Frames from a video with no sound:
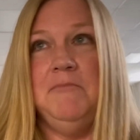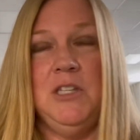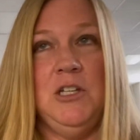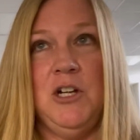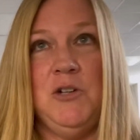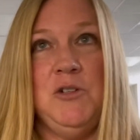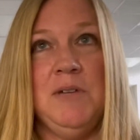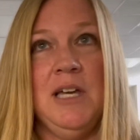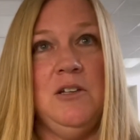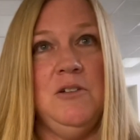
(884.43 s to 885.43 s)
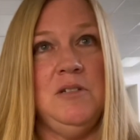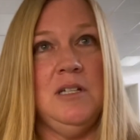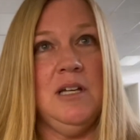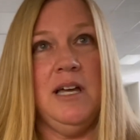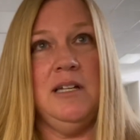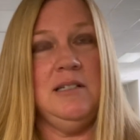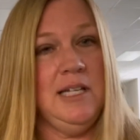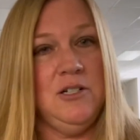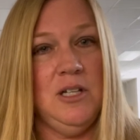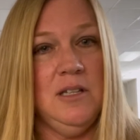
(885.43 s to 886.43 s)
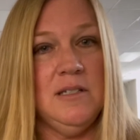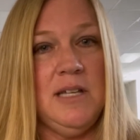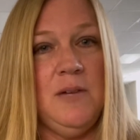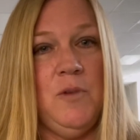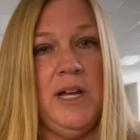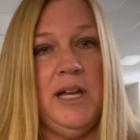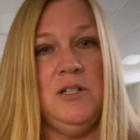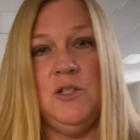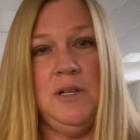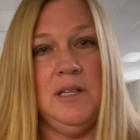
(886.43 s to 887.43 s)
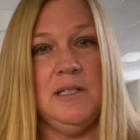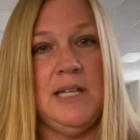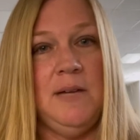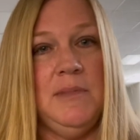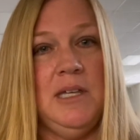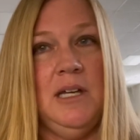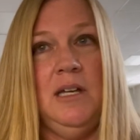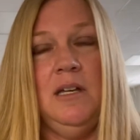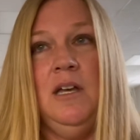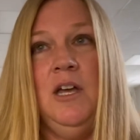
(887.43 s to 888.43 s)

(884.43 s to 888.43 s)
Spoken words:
You get used to kind of teaching the same way, doing the same thing.